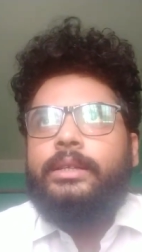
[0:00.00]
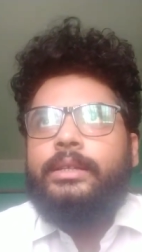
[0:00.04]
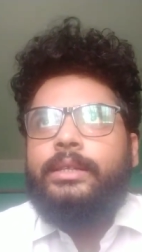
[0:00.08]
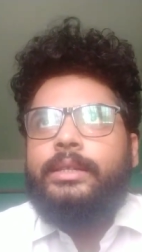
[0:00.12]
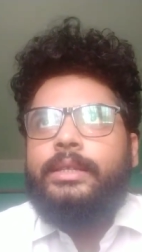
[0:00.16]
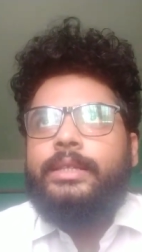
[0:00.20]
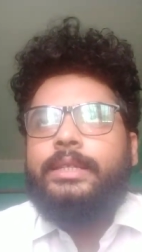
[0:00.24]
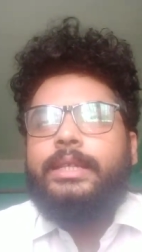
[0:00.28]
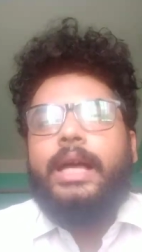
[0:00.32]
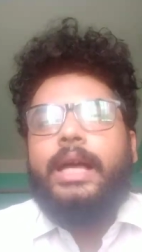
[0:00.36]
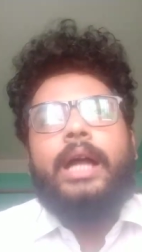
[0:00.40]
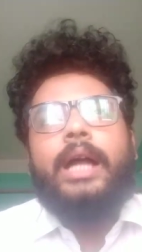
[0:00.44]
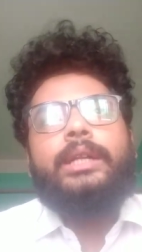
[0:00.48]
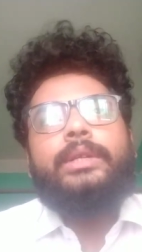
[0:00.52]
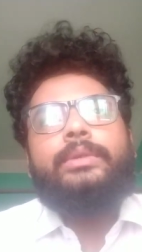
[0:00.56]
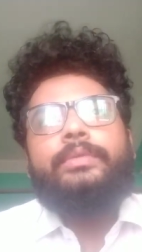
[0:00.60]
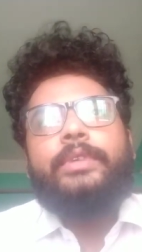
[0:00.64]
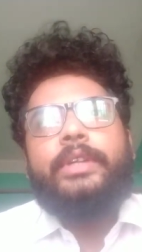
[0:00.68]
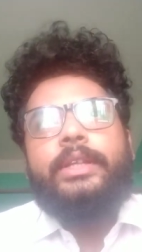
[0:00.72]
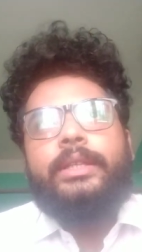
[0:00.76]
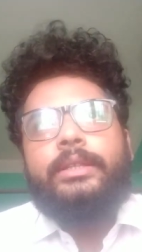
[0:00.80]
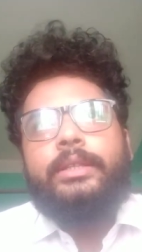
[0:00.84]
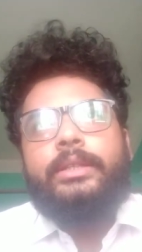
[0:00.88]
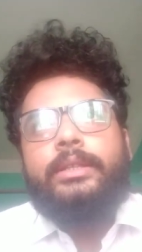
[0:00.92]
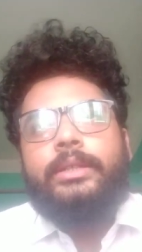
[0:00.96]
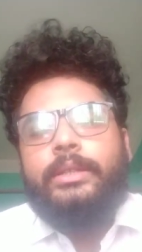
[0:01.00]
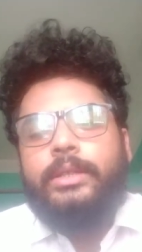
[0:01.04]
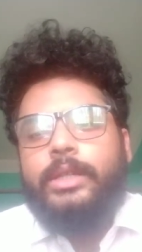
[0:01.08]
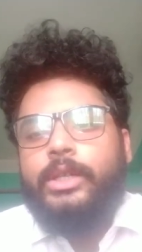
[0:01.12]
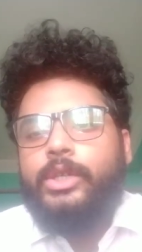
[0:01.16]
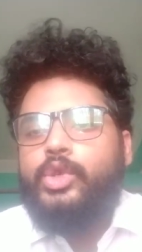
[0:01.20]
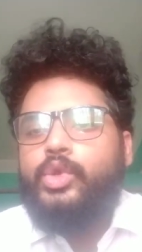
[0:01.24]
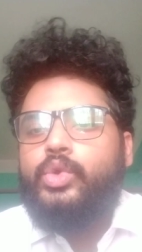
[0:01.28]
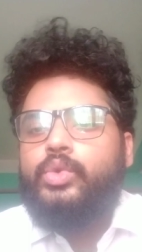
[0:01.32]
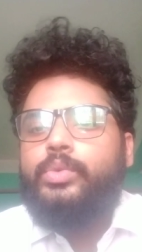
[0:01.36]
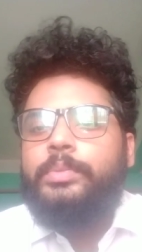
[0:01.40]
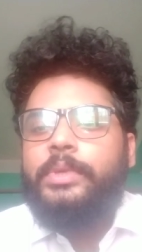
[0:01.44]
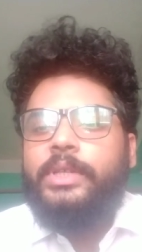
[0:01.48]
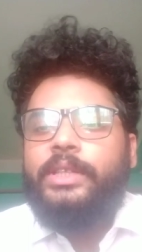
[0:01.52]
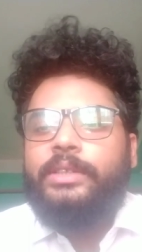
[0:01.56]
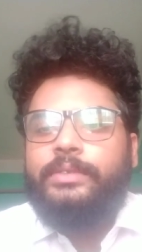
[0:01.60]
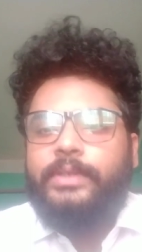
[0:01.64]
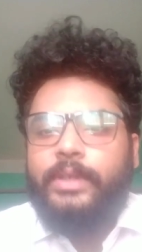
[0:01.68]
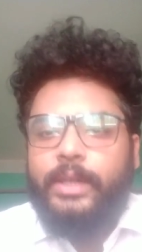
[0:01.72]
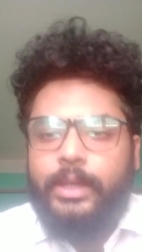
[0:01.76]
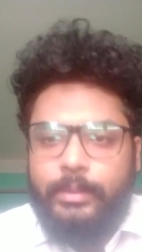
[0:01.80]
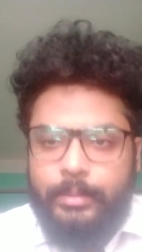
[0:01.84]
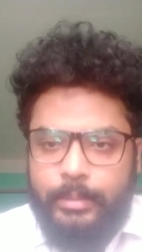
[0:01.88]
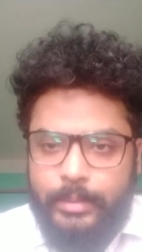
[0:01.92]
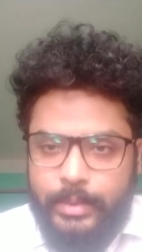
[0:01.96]
start with the to be
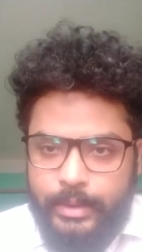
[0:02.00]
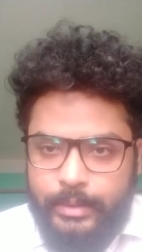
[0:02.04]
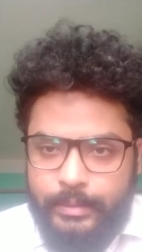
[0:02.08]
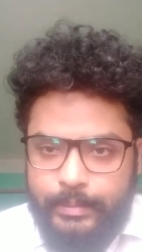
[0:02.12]
verb